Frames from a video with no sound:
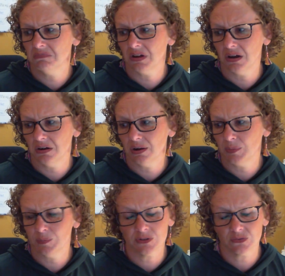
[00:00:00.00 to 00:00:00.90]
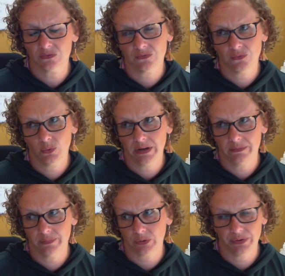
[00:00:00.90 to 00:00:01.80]
I don't know, I'm almost
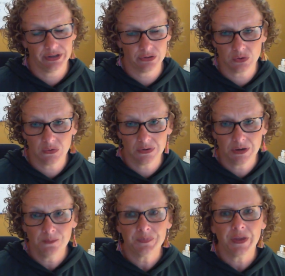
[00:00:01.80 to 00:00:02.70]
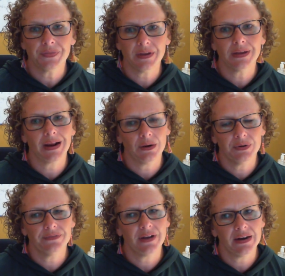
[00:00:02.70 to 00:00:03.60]
43 years old, that I would
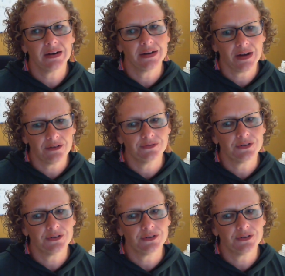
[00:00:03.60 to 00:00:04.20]
have had enough